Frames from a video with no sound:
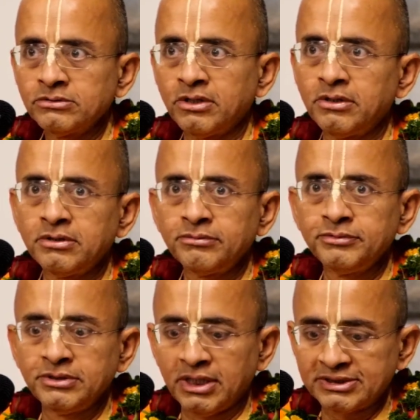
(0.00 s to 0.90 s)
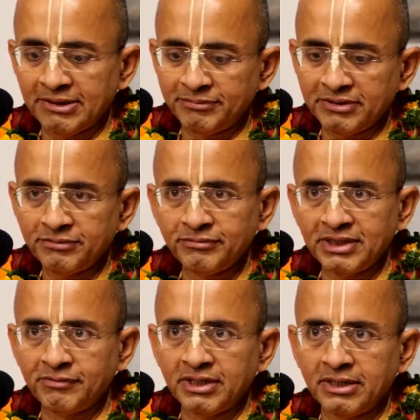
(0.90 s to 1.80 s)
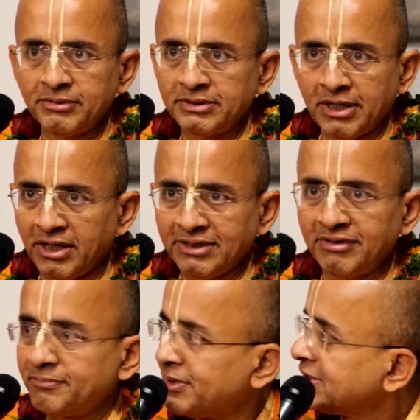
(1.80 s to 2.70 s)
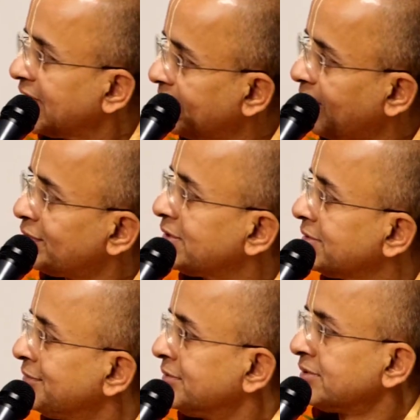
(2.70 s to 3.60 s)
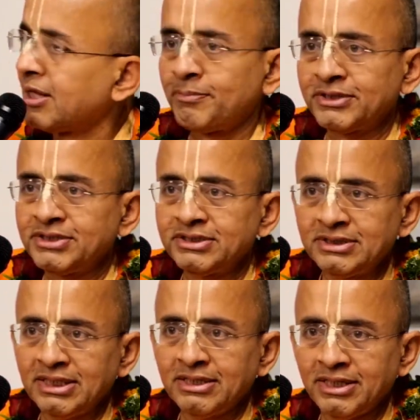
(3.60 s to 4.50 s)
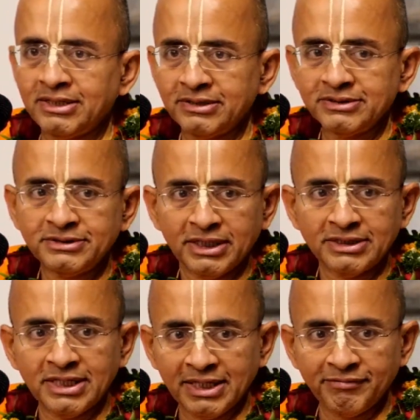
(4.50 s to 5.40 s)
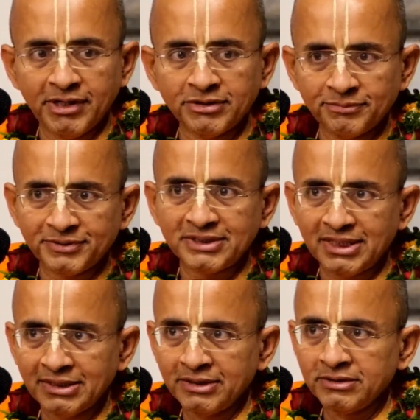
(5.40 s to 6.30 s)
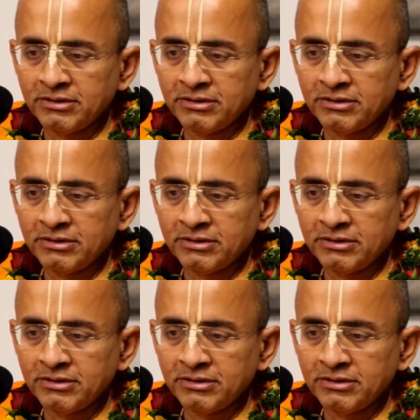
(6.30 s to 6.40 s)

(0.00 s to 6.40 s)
So we accept whenever they're all giving prasadam out. They're purchasing in this thing and then giving out prasad.